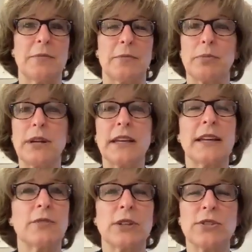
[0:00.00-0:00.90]

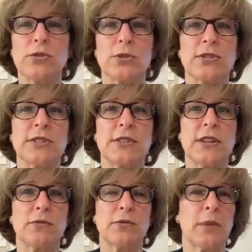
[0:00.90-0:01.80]
bringing resources
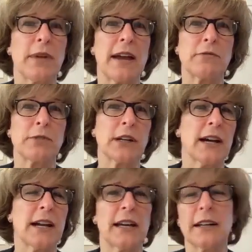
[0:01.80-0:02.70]
in from Africa
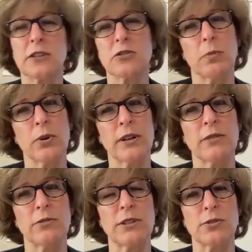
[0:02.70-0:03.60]
and
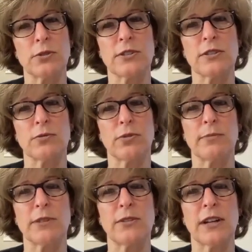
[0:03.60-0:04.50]
exporting resources
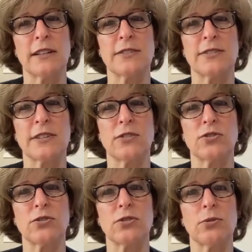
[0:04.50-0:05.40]
from the United
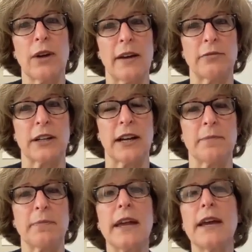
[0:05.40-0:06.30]
States to Africa.
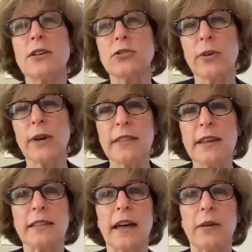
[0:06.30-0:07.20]
So I
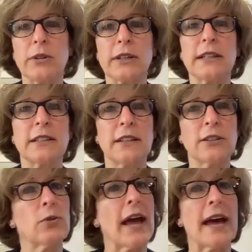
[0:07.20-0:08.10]
think that will
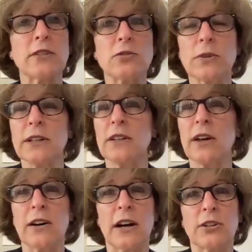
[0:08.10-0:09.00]
continue, as will
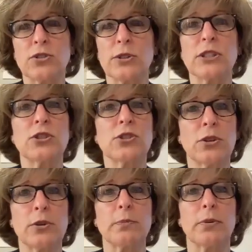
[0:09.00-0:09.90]
our
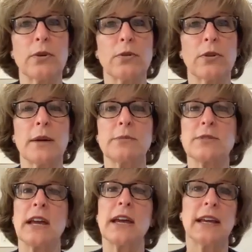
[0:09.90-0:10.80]
traditional
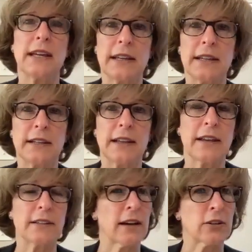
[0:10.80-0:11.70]
programs
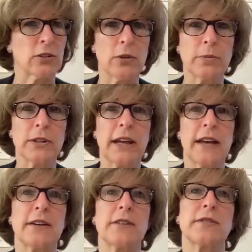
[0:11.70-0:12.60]
in global
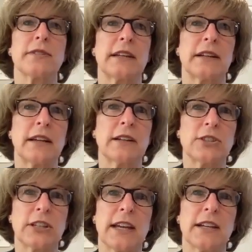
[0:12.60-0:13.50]
health, in
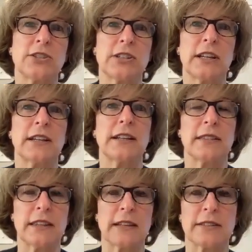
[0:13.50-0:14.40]
education,
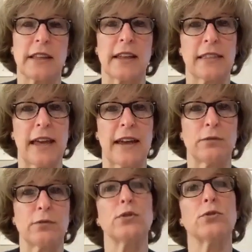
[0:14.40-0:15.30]
and things like
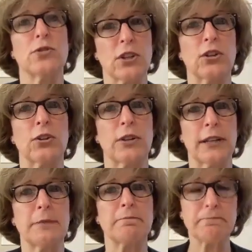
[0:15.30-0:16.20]
that, food
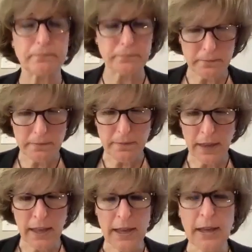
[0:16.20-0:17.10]
security.
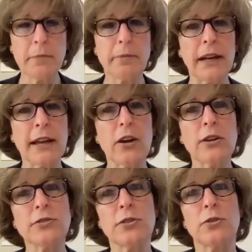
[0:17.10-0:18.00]
But I
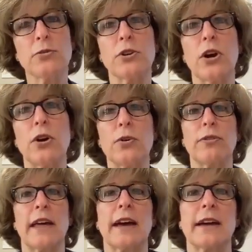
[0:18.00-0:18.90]
also know
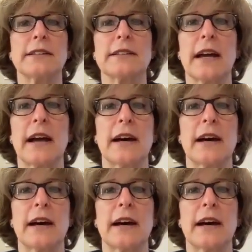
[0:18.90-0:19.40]
that